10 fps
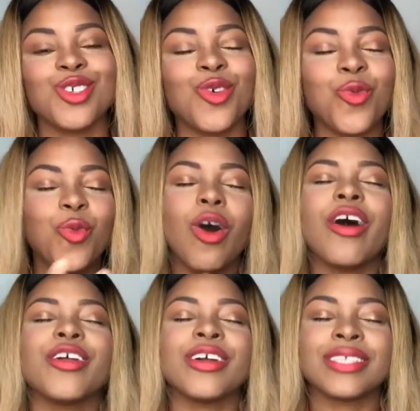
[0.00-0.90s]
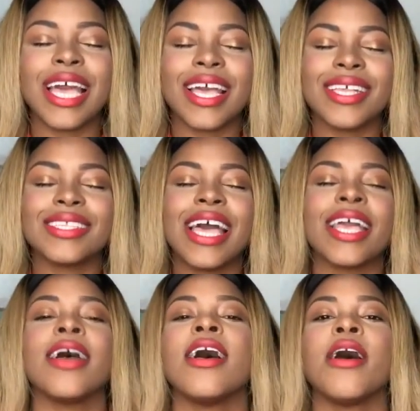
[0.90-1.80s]
So water is like, it's
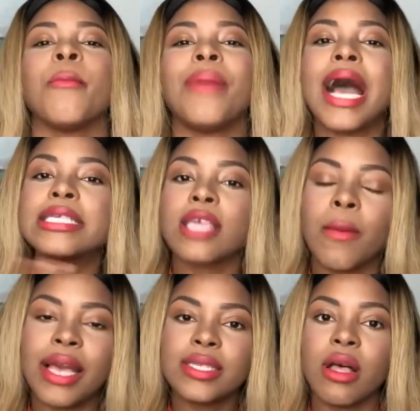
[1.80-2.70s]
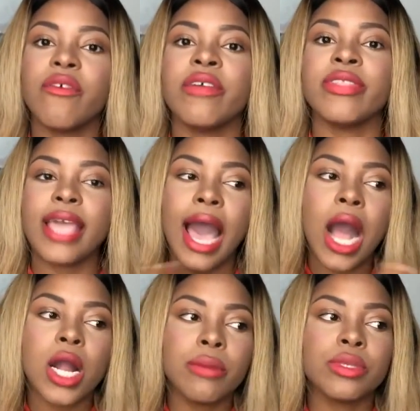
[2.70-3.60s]
like basking myself in the
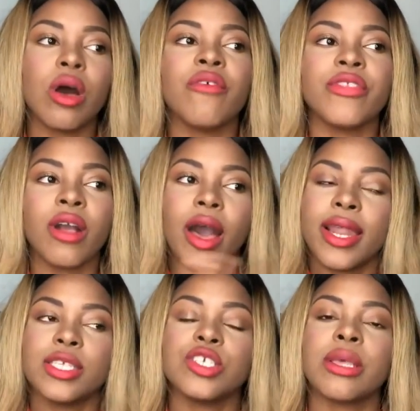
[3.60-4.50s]
arms of the goddess,